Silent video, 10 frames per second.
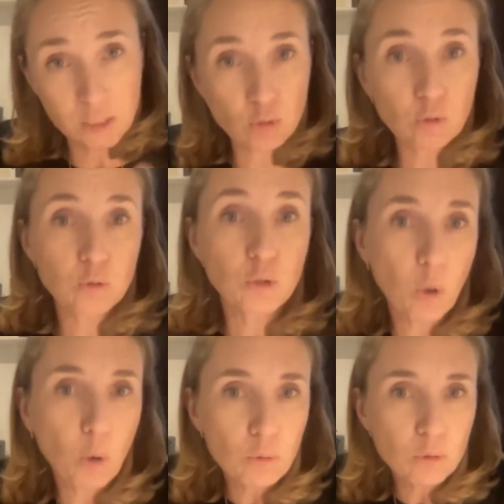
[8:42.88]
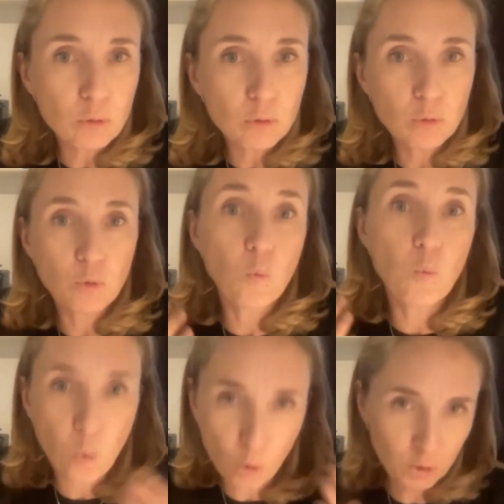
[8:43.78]
good to know
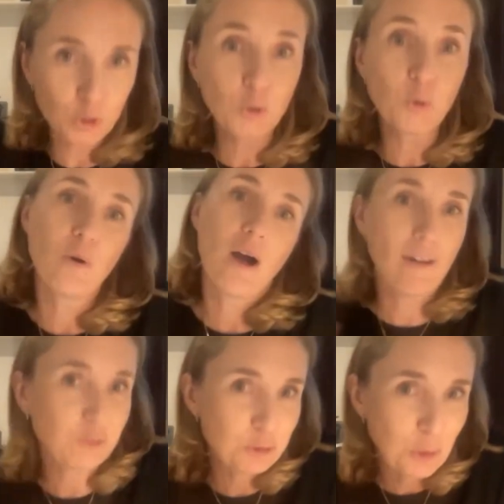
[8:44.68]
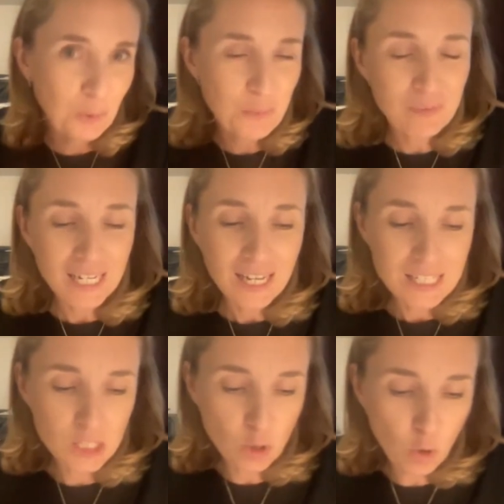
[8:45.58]
what you have to know.
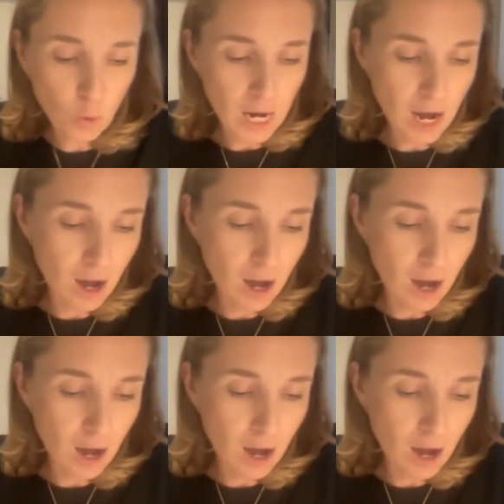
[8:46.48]
So